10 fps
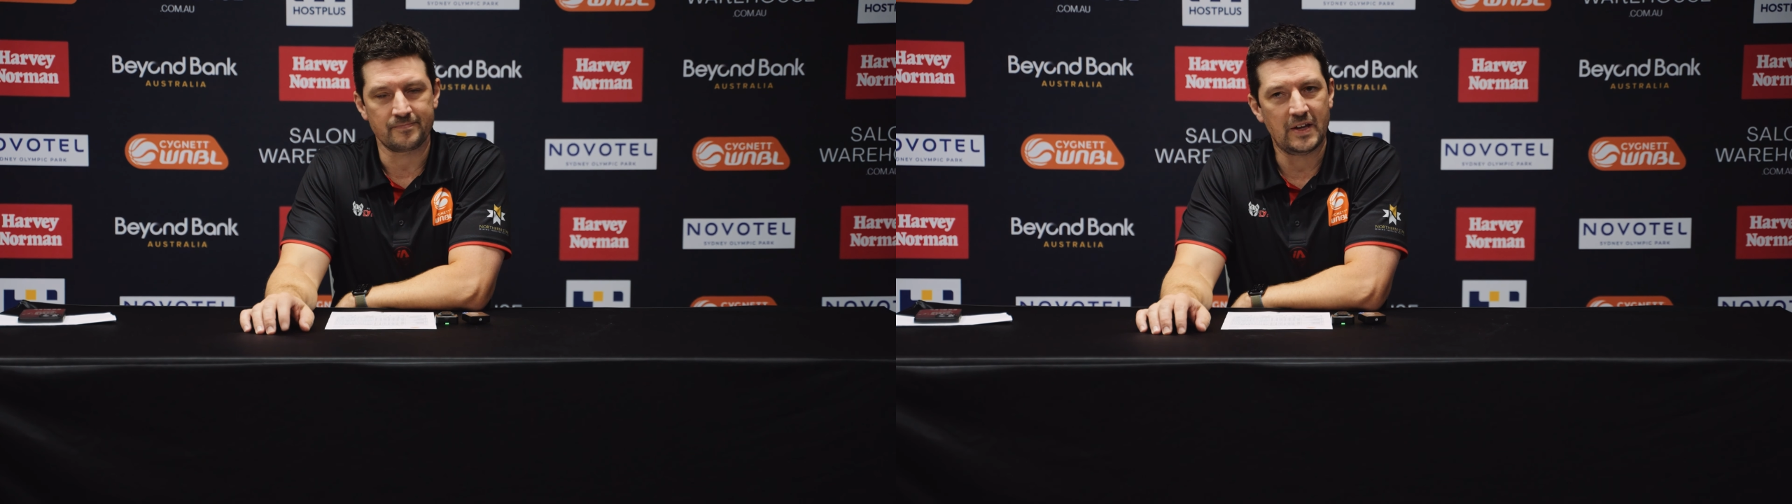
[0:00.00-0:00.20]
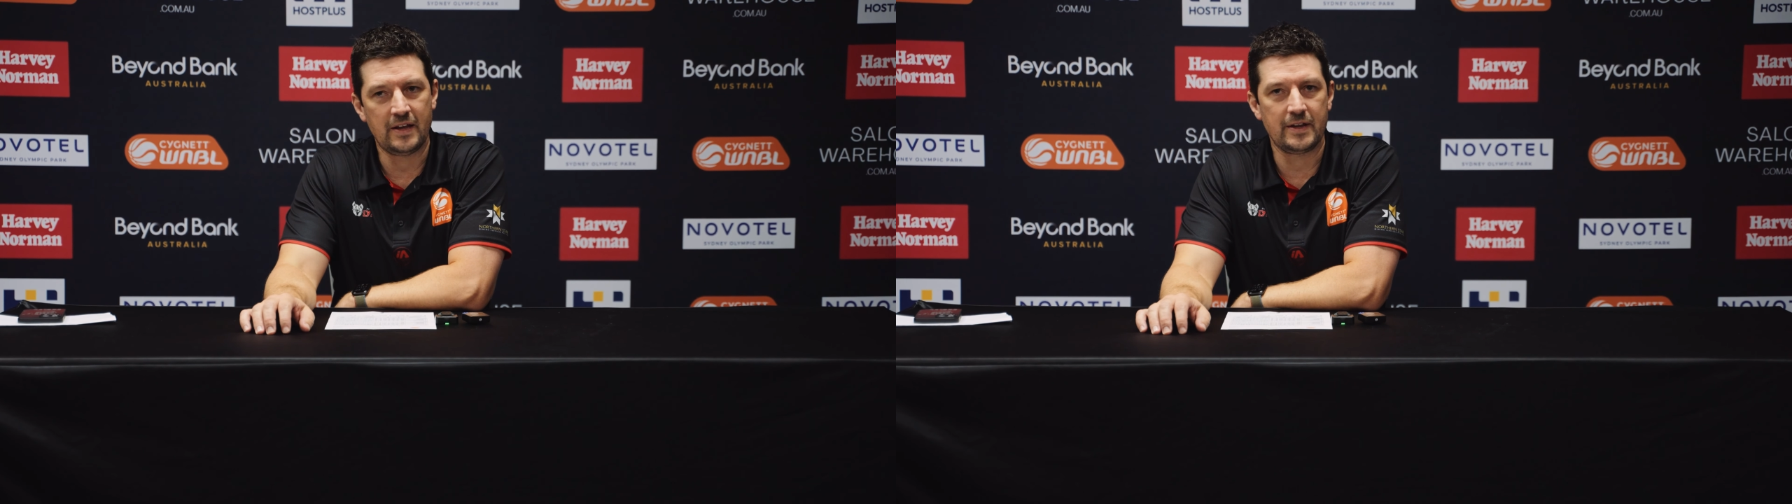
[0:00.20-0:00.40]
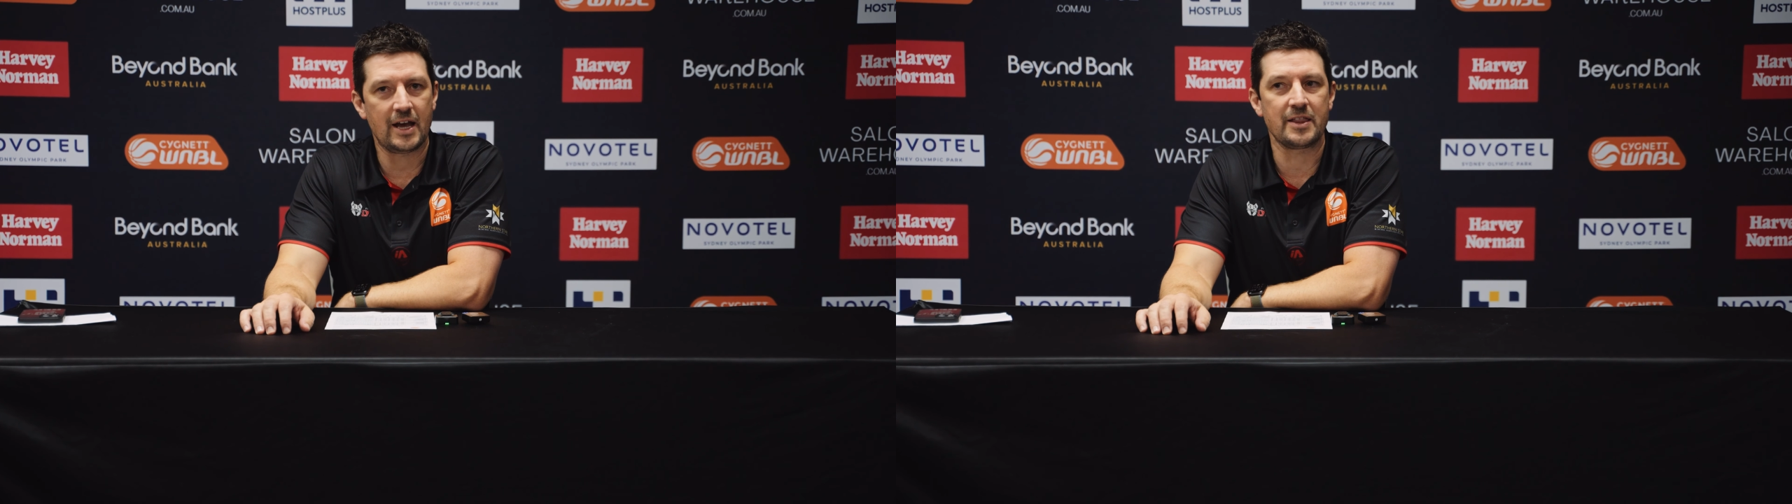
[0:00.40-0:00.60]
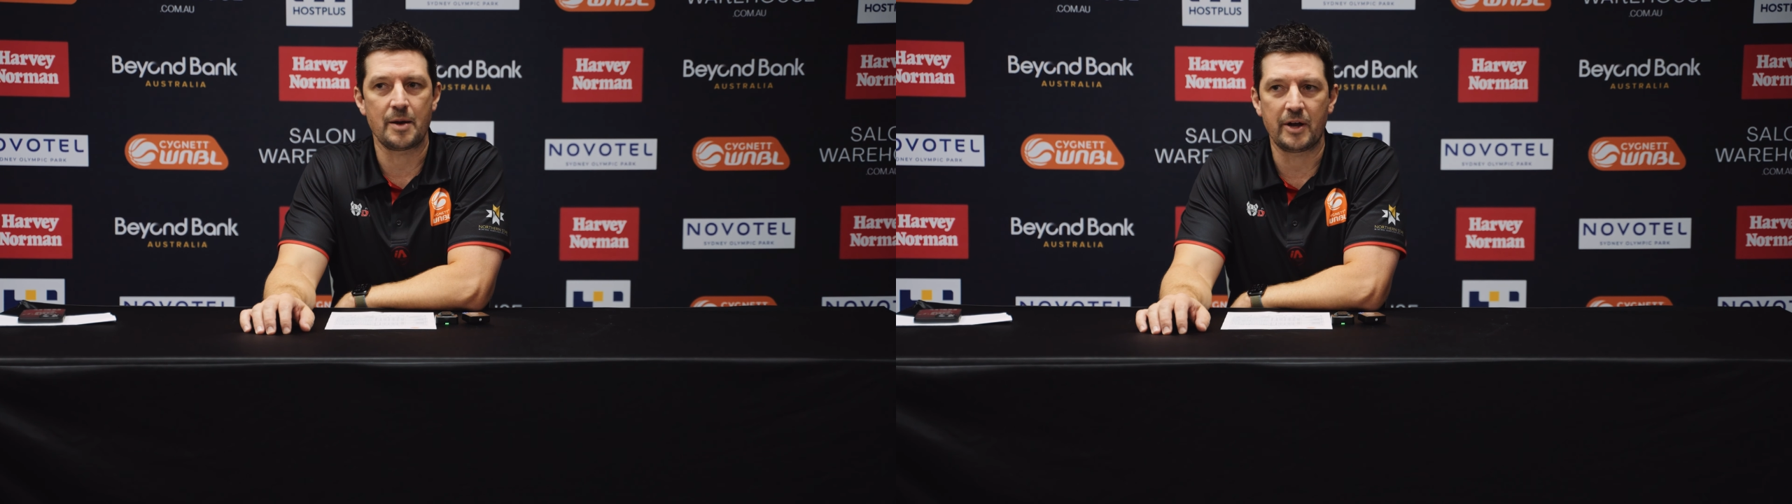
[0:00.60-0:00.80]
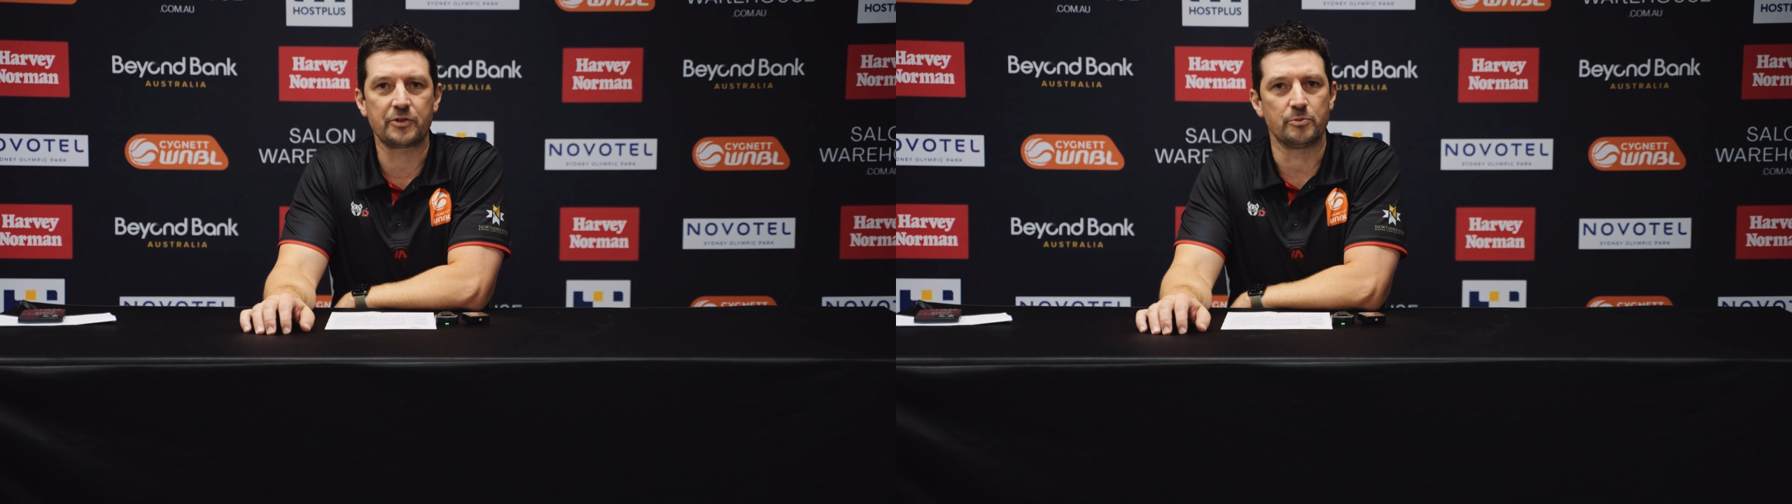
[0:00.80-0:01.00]
In the end, they
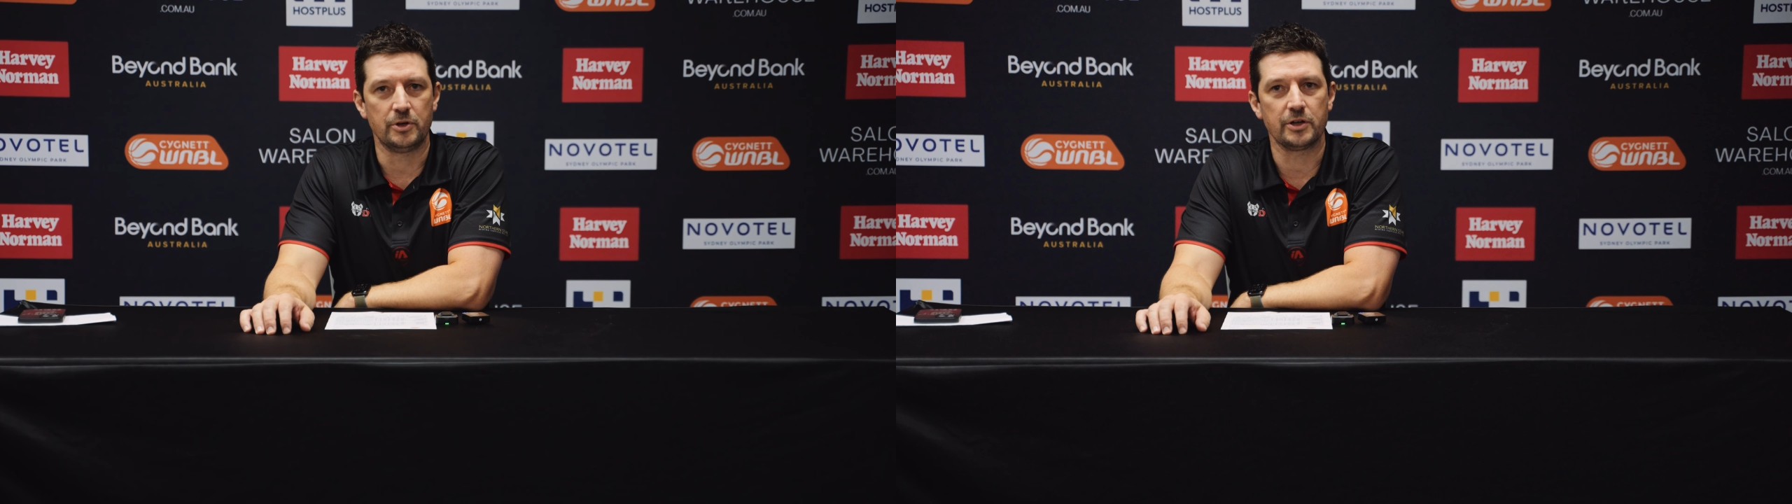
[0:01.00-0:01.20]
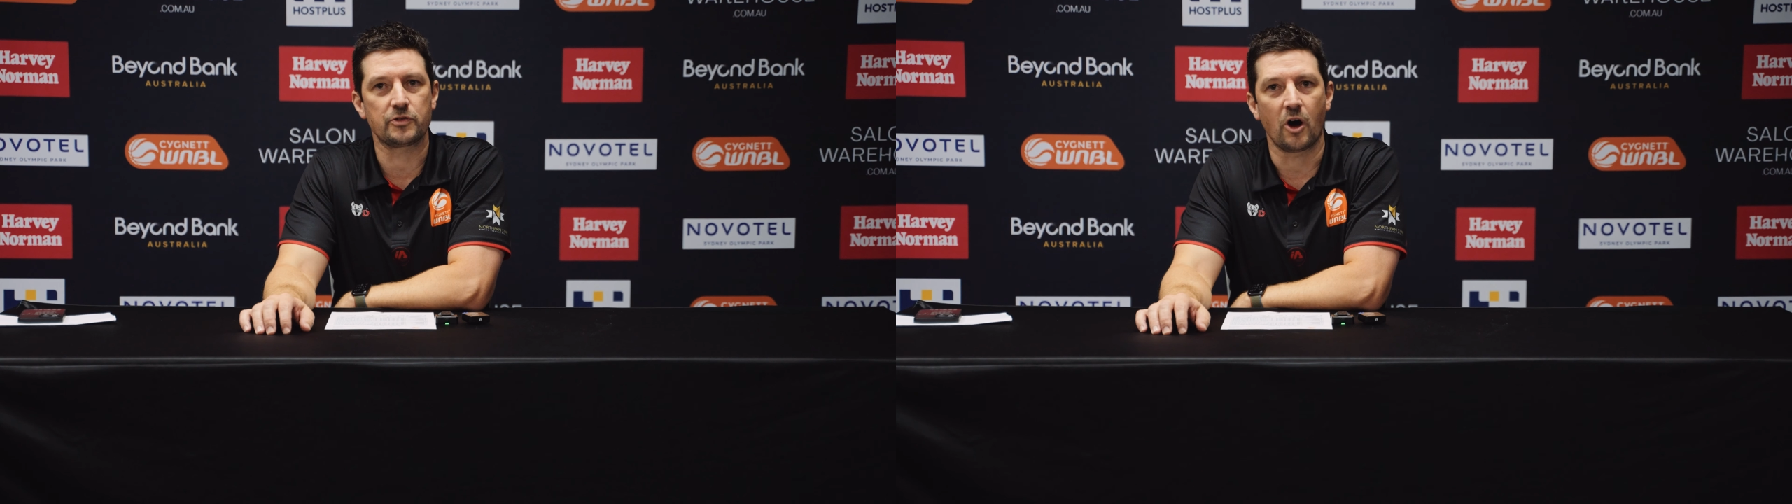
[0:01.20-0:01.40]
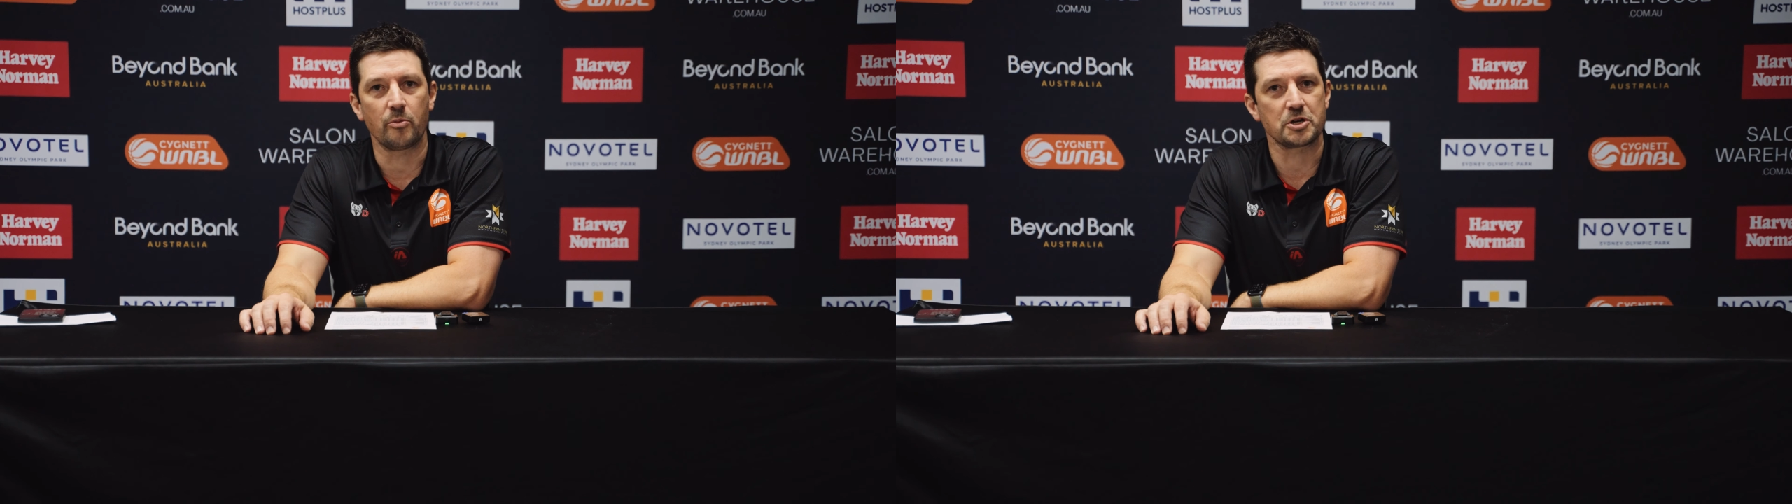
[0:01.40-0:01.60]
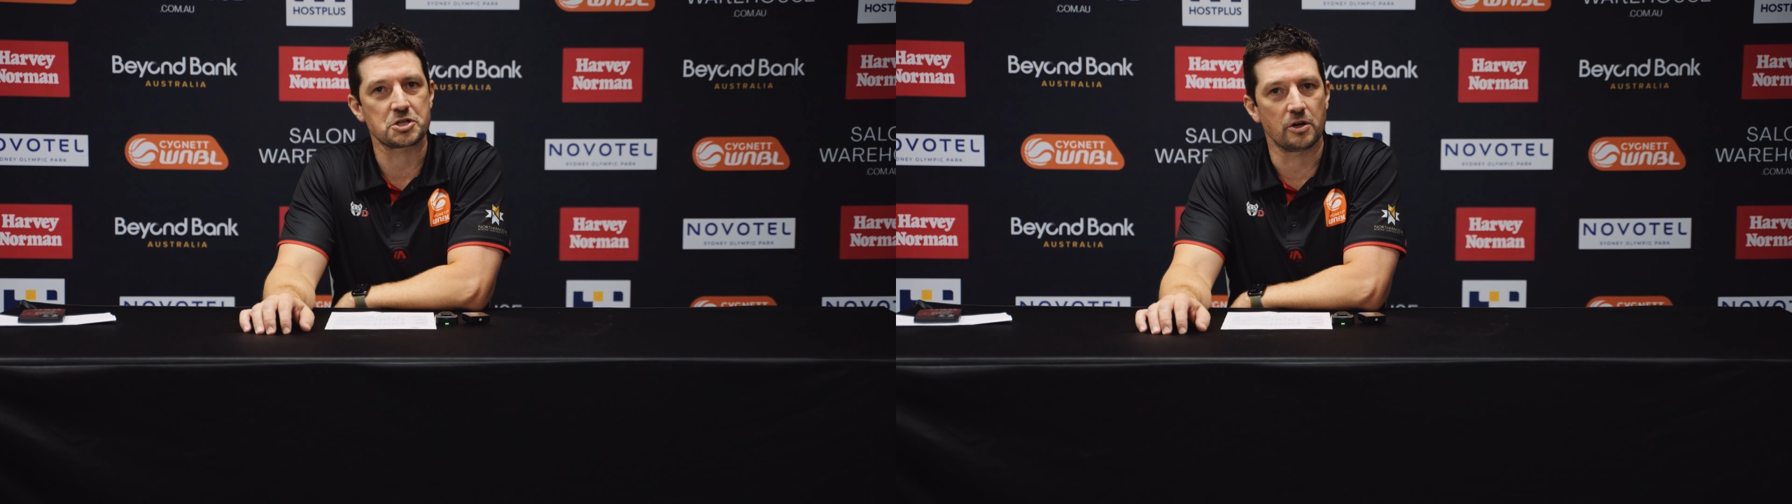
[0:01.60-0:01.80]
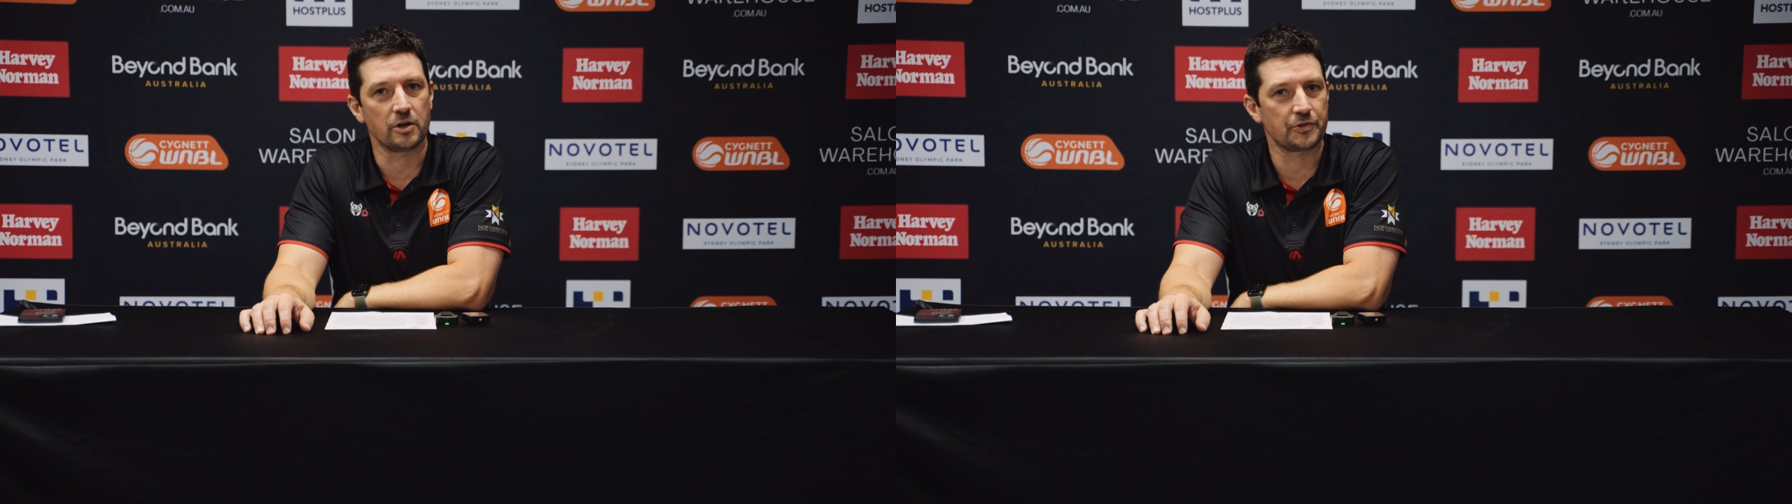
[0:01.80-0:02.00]
made some really timely
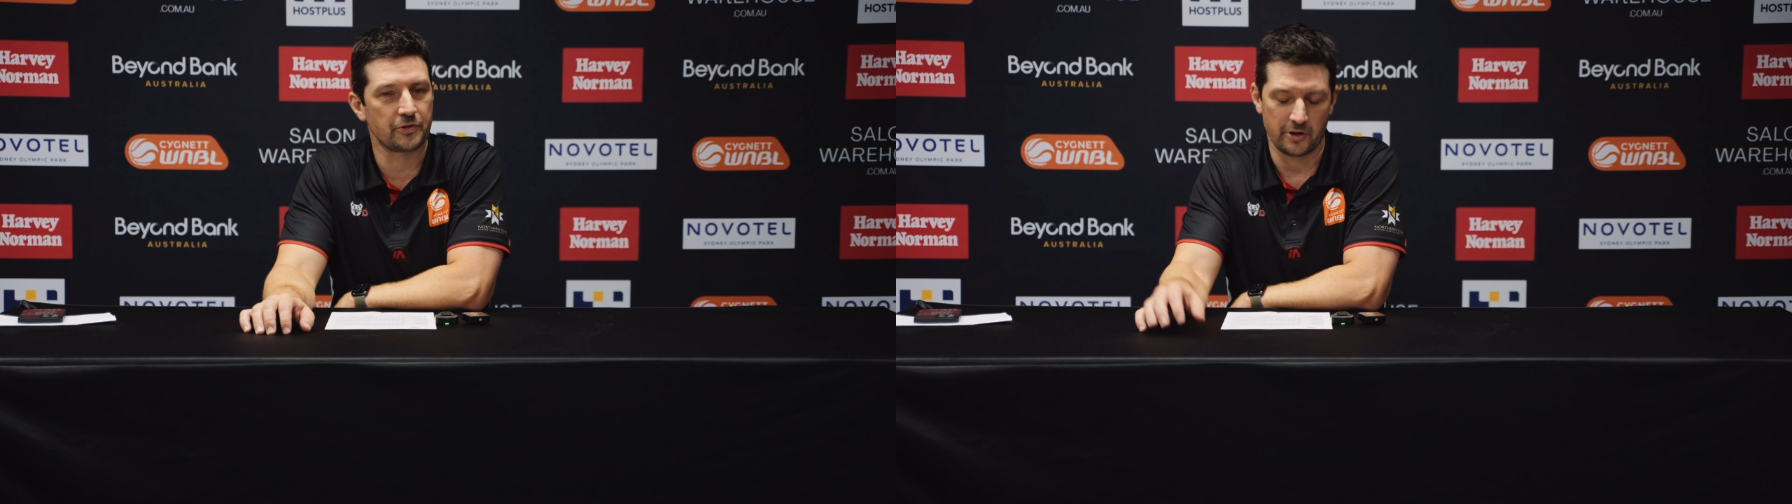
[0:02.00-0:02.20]
shots,